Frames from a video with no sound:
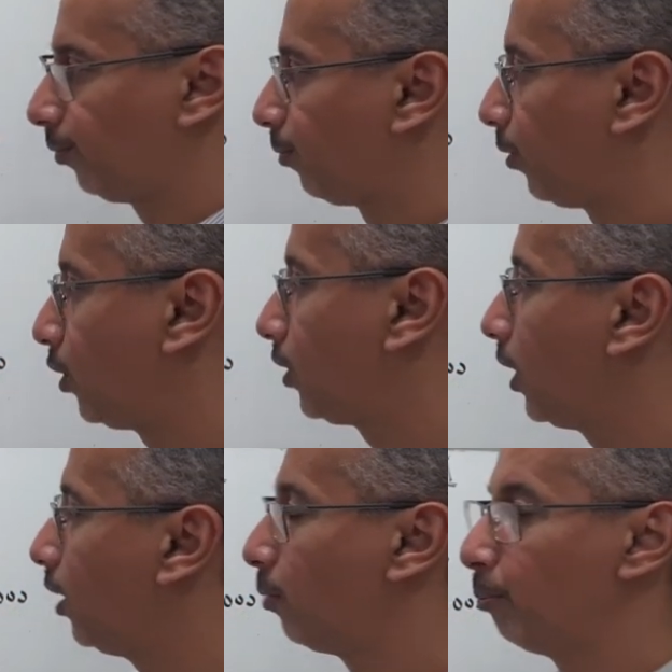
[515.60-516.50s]
This is
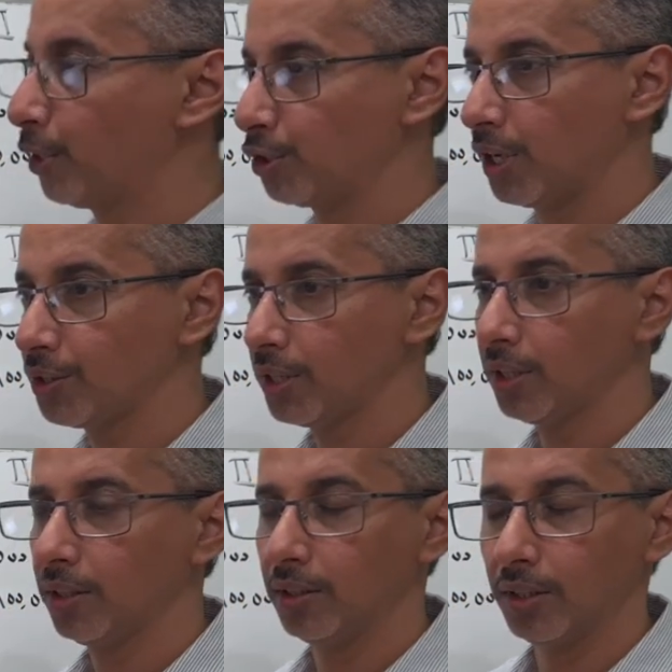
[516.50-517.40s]
the purchasing,
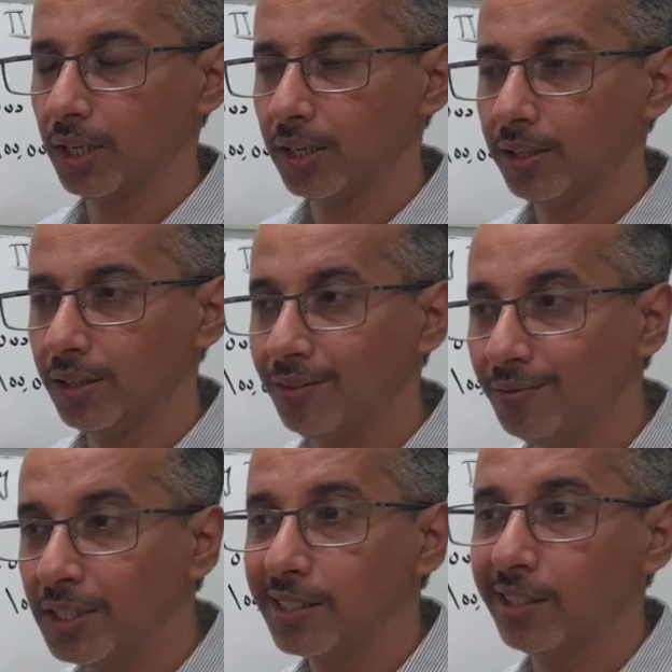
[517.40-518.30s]
the
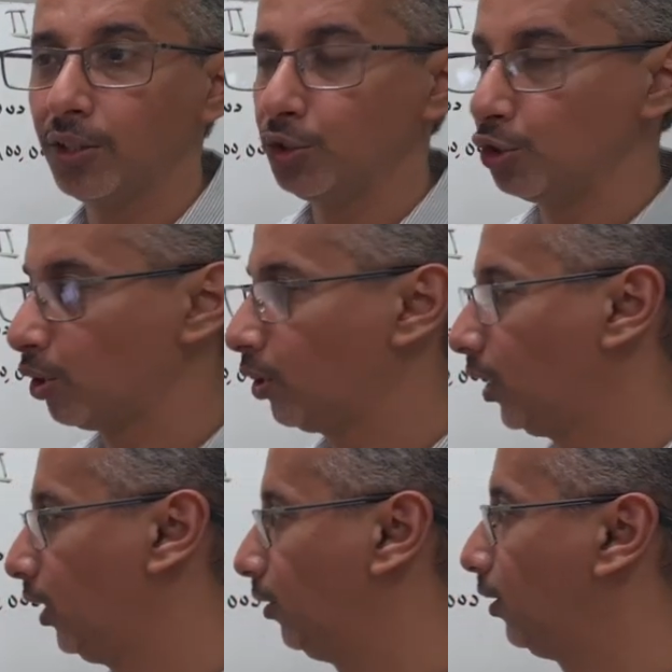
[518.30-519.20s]
investing journal
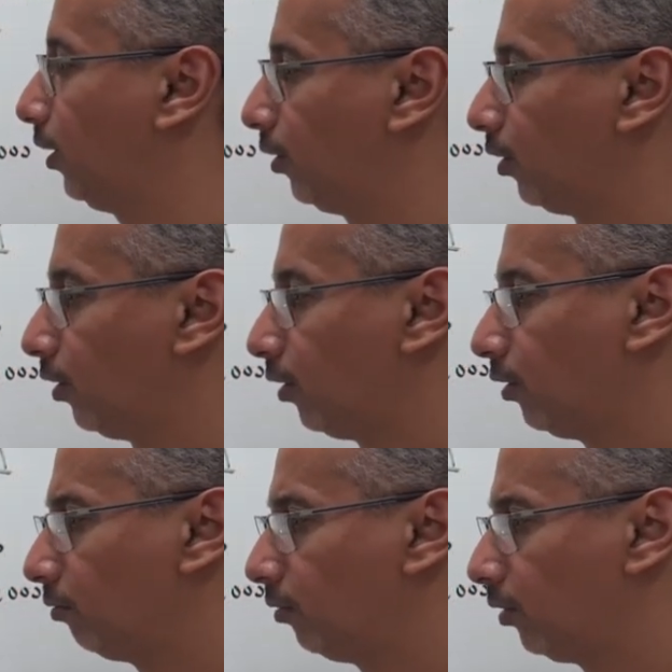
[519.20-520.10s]
entry
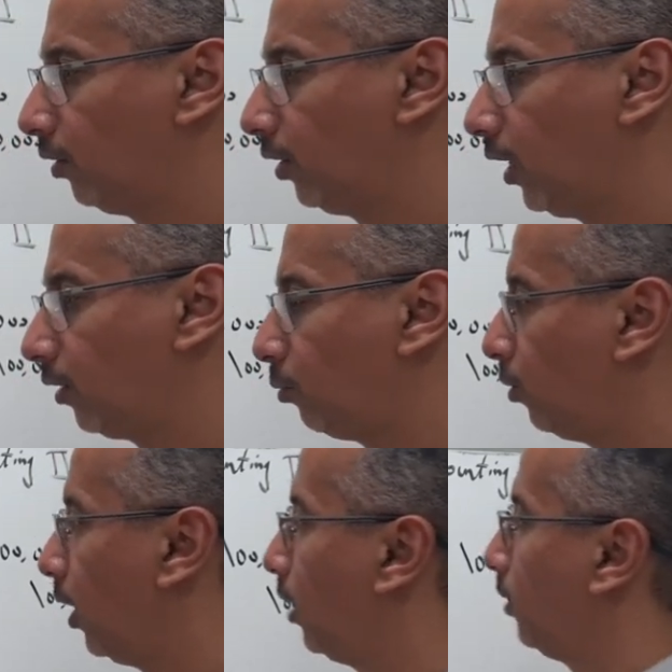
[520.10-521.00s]
that had